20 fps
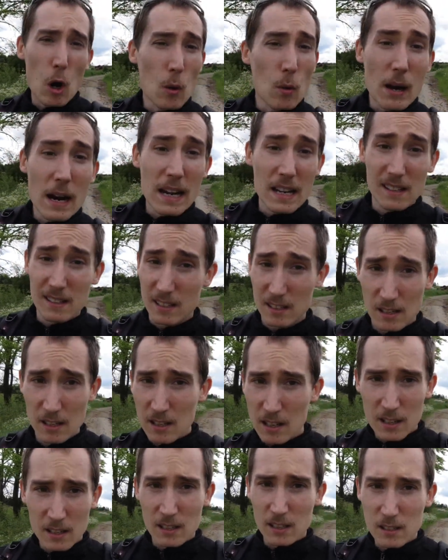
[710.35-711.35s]
way
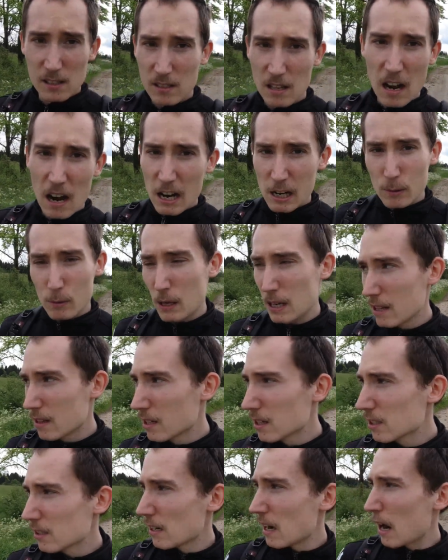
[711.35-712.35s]
it's the highway
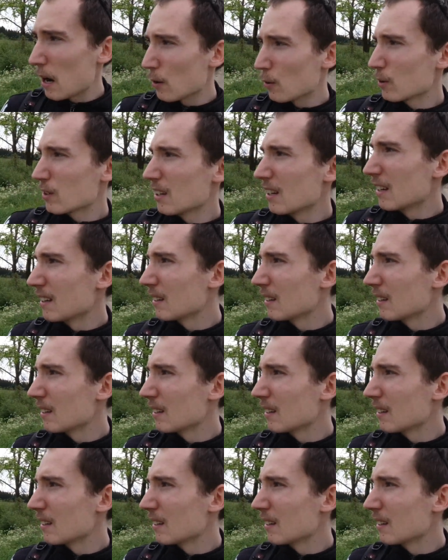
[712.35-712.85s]
this loud.